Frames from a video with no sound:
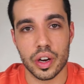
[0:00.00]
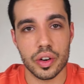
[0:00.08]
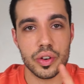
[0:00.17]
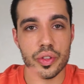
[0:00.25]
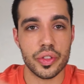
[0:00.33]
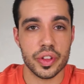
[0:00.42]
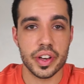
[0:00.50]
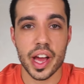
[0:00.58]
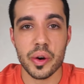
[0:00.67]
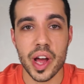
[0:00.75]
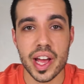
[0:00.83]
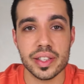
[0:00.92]
Earth
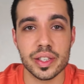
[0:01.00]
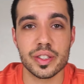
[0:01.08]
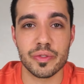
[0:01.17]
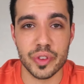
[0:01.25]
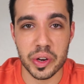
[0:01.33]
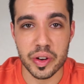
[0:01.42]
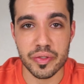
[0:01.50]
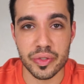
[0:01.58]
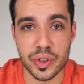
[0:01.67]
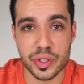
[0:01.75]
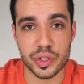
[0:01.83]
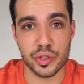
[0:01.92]
now has its very
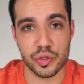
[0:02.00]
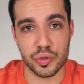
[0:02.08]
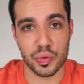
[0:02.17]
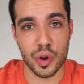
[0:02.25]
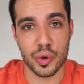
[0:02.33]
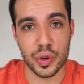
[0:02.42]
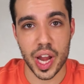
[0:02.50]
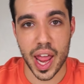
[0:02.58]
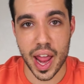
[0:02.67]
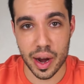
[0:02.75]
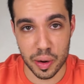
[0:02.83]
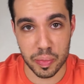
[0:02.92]
first
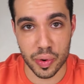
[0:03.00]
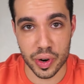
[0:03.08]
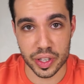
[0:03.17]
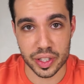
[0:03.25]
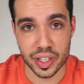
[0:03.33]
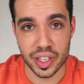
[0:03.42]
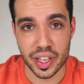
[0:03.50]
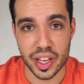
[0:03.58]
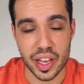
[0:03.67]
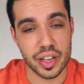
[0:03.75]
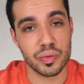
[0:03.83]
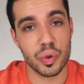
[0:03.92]
drone airport.
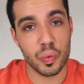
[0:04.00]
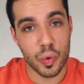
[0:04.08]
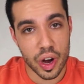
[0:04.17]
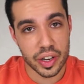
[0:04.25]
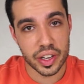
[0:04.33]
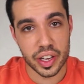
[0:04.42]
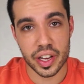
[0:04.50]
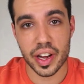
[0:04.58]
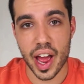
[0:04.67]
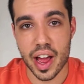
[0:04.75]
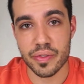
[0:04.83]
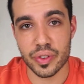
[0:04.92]
In Rwanda
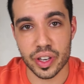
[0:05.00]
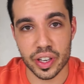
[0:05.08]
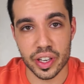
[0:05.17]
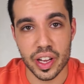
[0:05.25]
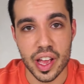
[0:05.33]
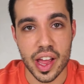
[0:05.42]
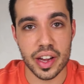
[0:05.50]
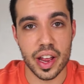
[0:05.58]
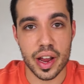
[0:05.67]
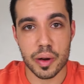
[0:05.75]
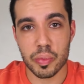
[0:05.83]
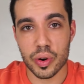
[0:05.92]
in Africa,
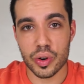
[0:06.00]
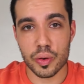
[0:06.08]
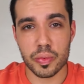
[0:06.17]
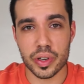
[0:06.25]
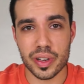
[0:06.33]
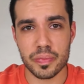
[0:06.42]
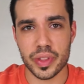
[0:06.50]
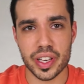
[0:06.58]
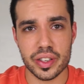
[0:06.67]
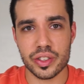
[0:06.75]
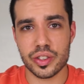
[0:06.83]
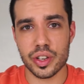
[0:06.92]
an airport opened up that
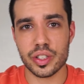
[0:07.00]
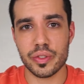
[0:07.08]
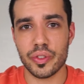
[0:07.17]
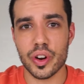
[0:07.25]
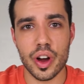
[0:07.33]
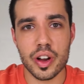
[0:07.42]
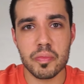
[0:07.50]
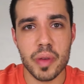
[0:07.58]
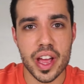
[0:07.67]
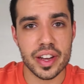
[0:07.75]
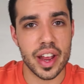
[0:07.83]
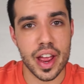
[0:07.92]
is just for
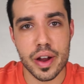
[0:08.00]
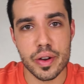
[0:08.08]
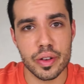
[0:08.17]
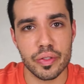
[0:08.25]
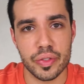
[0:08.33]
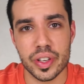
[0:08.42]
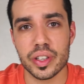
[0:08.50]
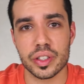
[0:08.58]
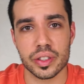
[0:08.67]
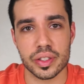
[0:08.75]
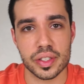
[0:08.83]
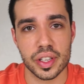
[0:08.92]
unmanned aerial
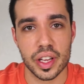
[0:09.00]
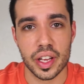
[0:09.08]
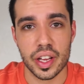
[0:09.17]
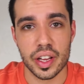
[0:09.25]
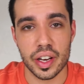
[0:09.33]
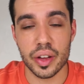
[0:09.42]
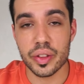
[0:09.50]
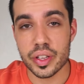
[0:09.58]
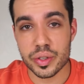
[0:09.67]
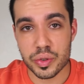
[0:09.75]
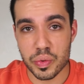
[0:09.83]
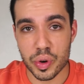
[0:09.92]
vehicles. Now,
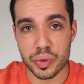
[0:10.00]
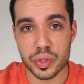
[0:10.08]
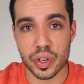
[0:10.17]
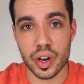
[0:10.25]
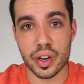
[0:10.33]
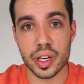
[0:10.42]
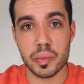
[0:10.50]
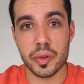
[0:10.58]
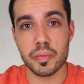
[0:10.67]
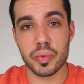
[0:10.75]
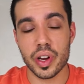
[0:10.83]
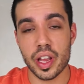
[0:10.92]
these drones are going to
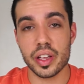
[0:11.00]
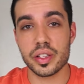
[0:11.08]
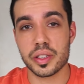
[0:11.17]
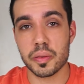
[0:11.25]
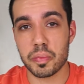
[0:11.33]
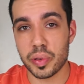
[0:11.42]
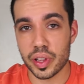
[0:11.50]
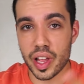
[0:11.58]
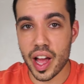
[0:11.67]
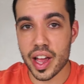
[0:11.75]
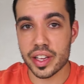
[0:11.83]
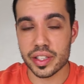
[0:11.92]
be bringing
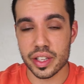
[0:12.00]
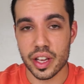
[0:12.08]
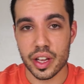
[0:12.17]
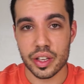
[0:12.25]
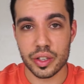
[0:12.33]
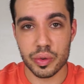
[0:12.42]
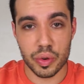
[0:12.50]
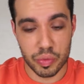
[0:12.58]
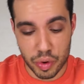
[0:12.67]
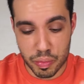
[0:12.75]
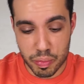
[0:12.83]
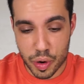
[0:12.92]
supplies to a
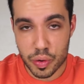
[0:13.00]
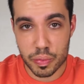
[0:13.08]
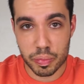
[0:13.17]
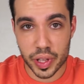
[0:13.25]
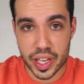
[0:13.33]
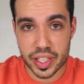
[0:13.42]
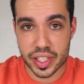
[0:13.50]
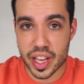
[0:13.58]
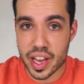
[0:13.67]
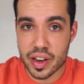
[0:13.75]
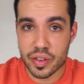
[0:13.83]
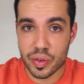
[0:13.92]
remote place
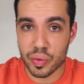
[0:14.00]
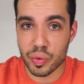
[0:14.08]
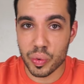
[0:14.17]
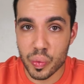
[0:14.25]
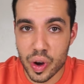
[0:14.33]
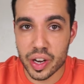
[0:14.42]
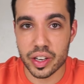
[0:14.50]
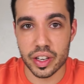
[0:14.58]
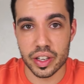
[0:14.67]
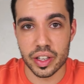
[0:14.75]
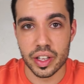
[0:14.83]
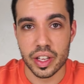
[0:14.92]
in Rwanda.